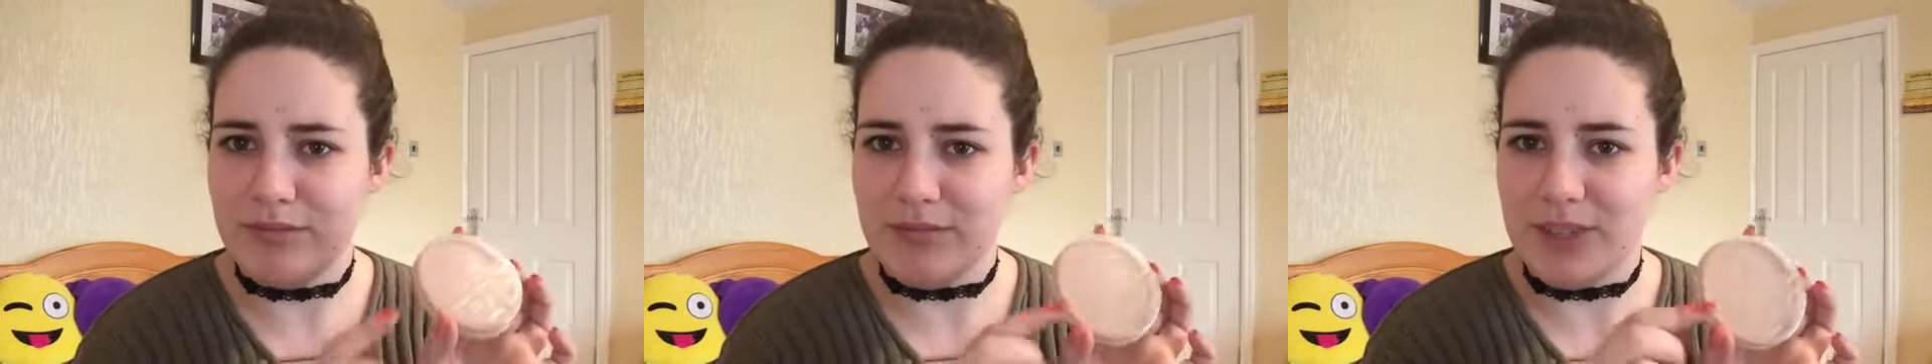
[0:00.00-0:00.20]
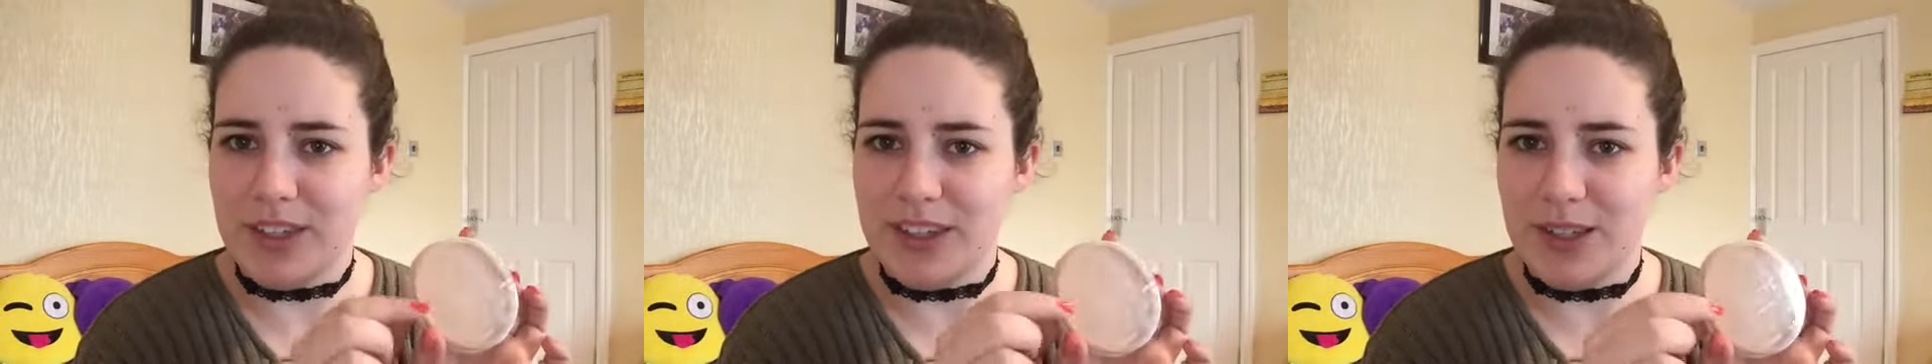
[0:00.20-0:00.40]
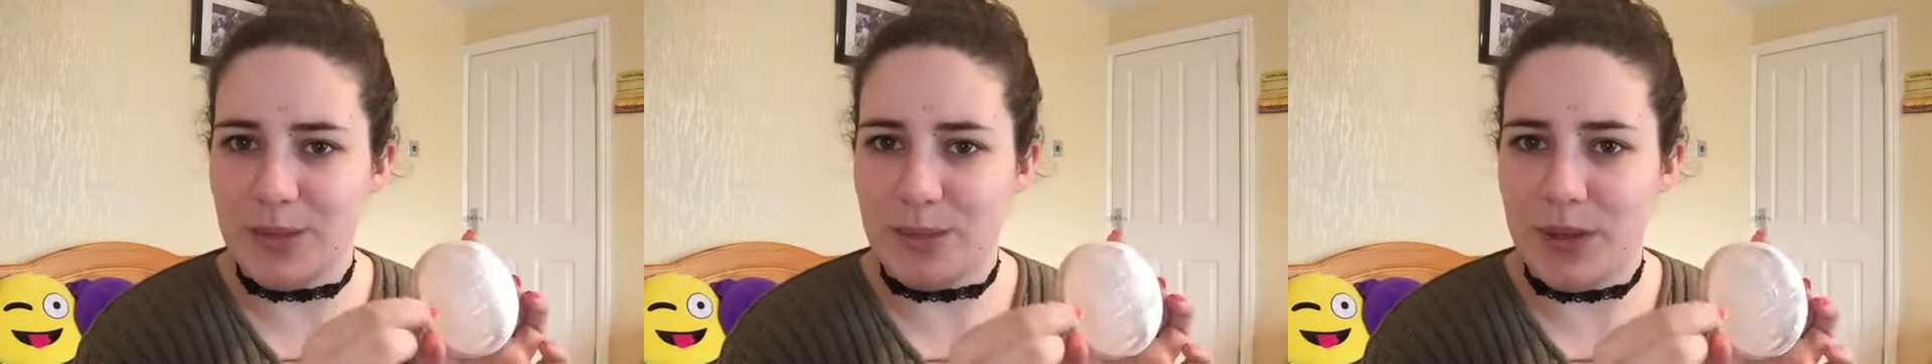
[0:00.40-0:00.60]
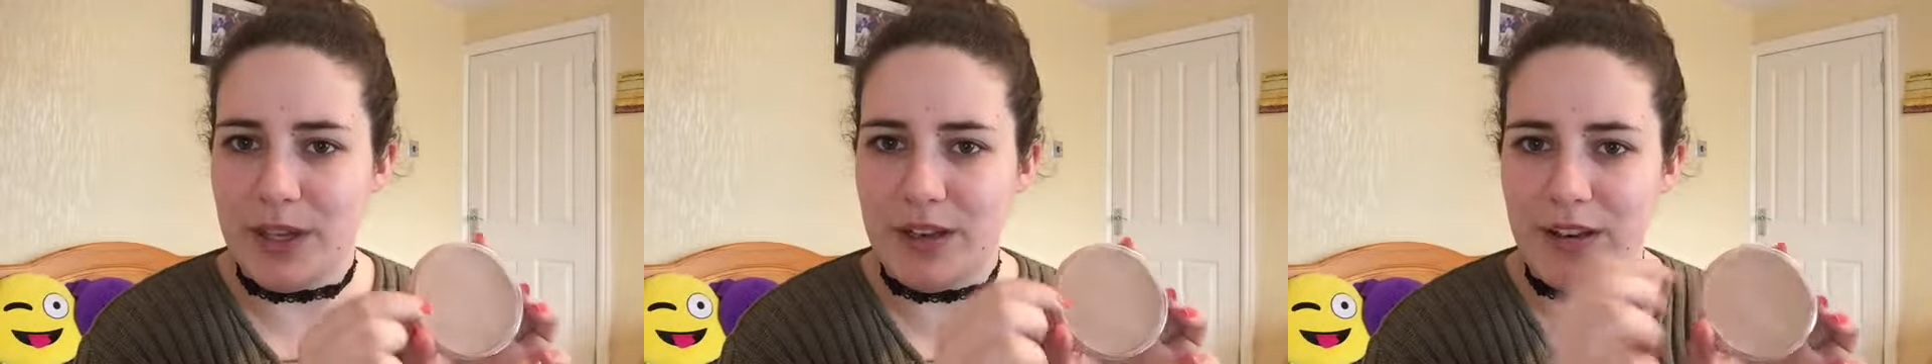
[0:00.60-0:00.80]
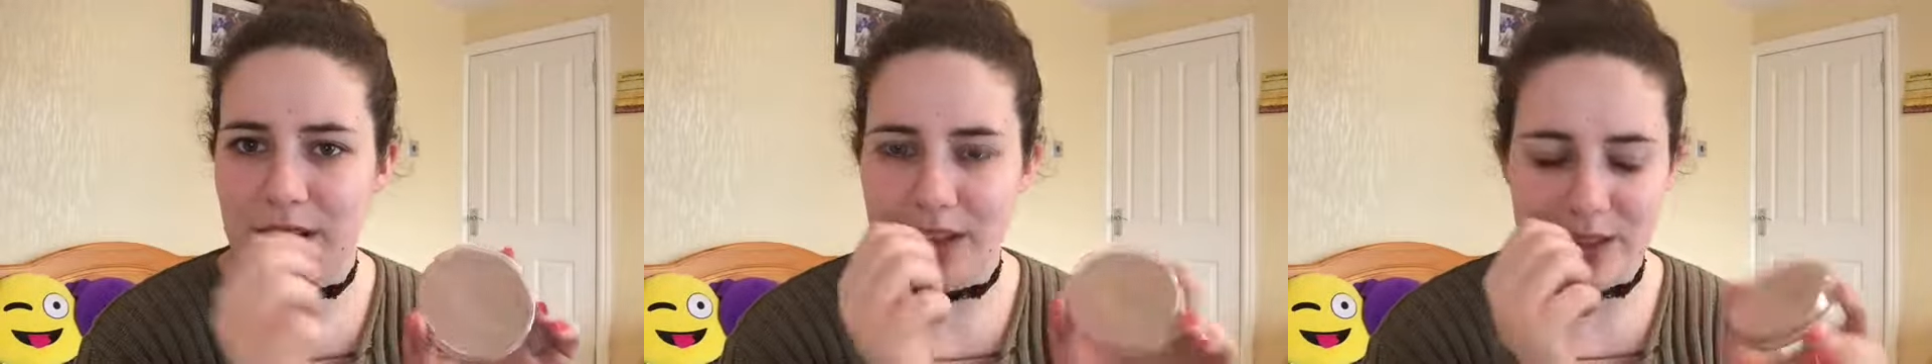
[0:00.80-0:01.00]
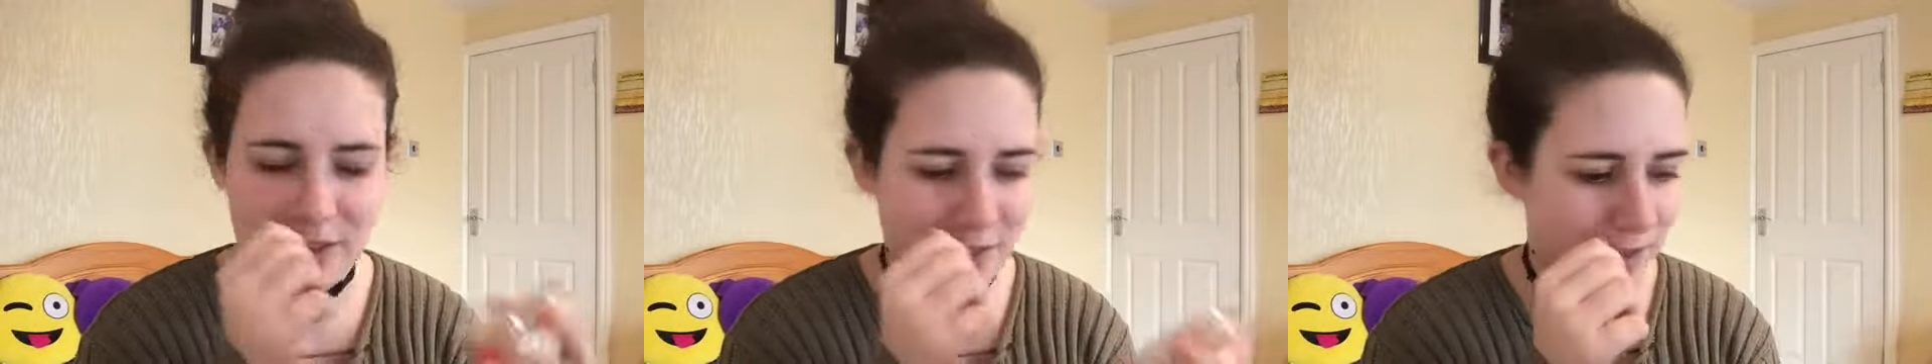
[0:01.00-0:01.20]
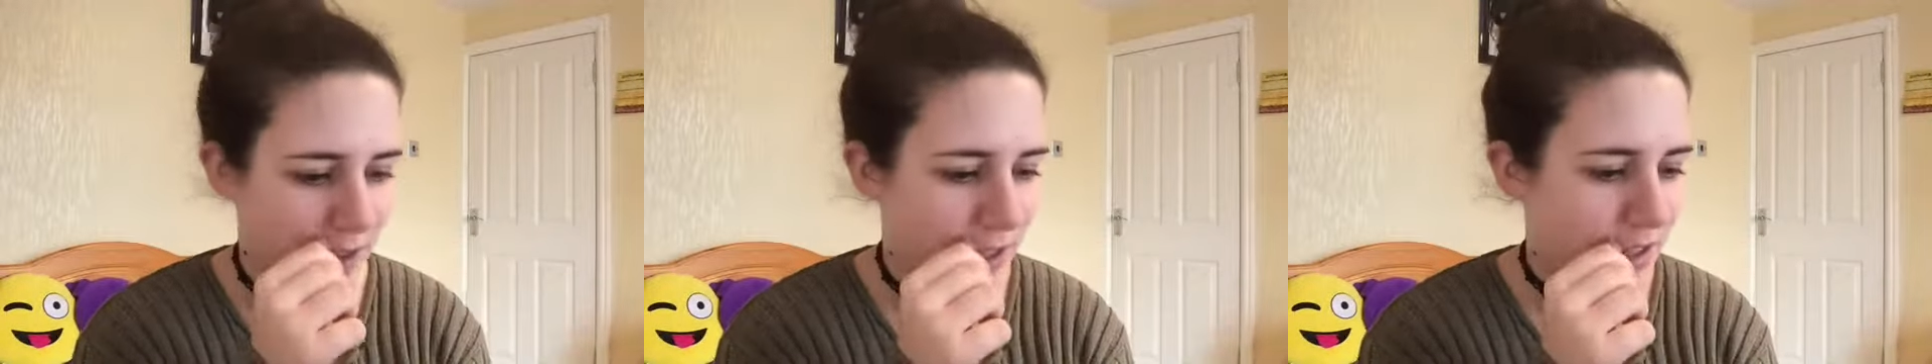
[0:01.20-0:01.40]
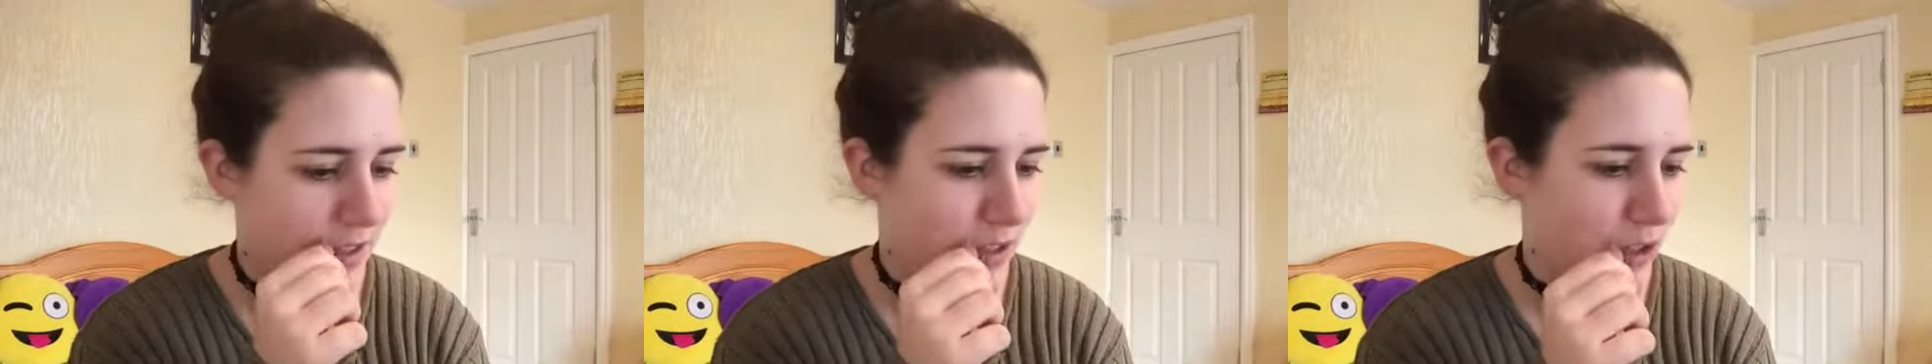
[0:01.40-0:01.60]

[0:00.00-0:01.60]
this has been like, I need